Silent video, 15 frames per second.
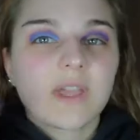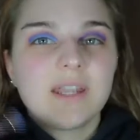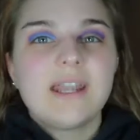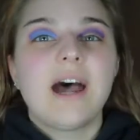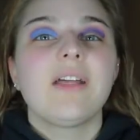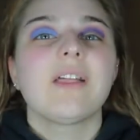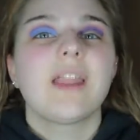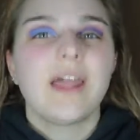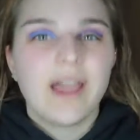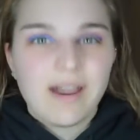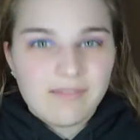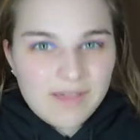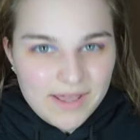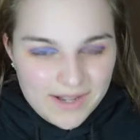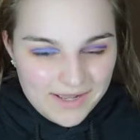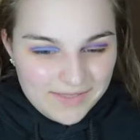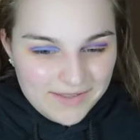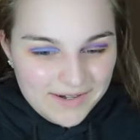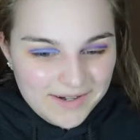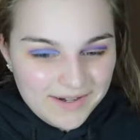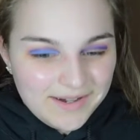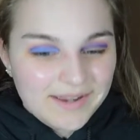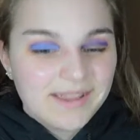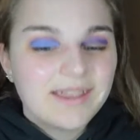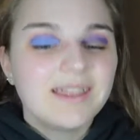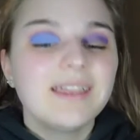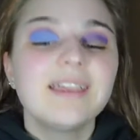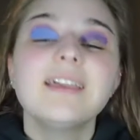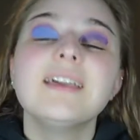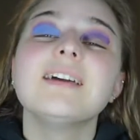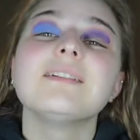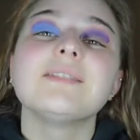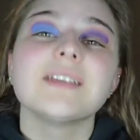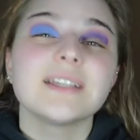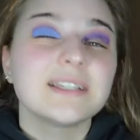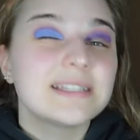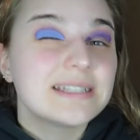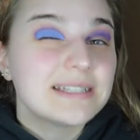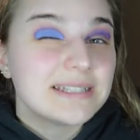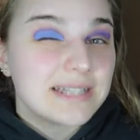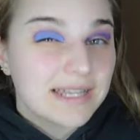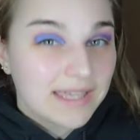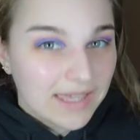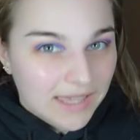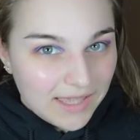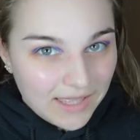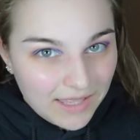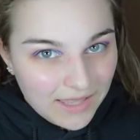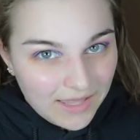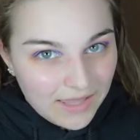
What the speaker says: Now that I have that on there, it feels sticky.